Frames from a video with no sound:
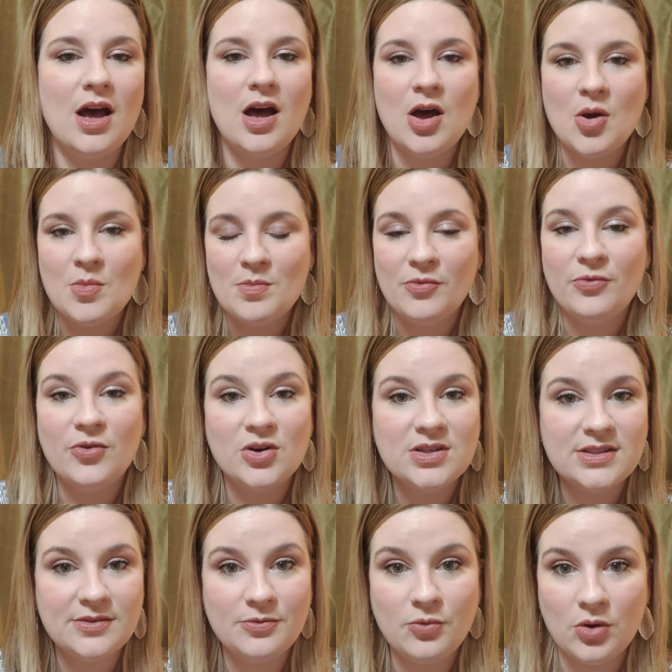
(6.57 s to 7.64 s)
Um,
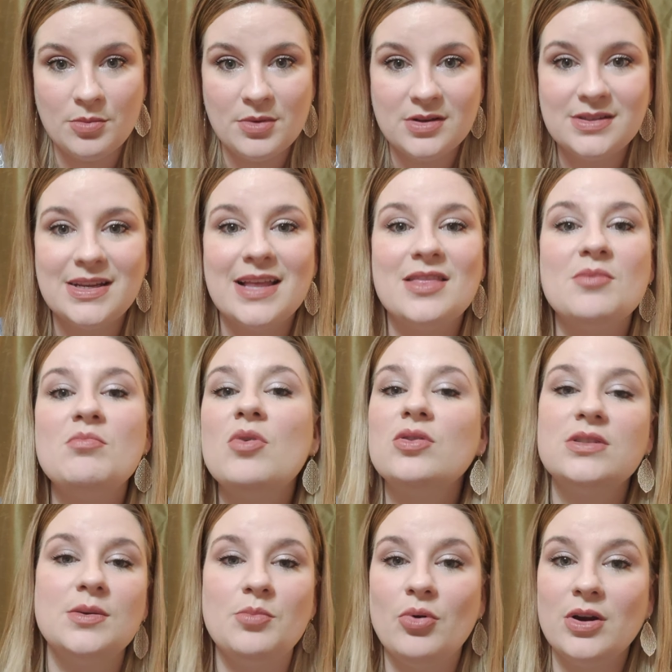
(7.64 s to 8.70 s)
first and foremost, and the
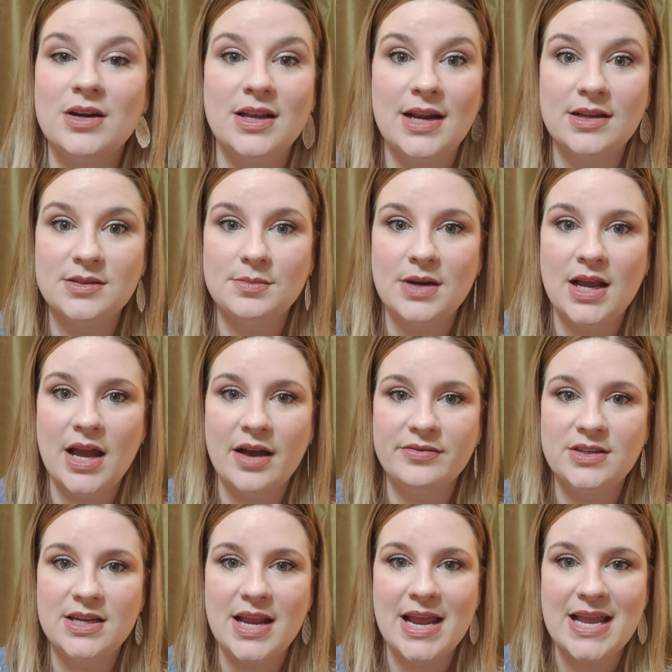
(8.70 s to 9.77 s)
most important announcement I
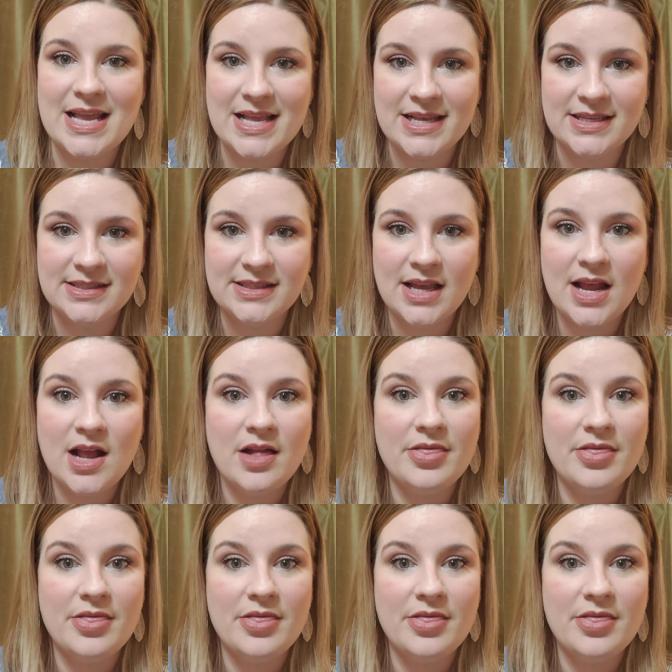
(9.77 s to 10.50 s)
have today is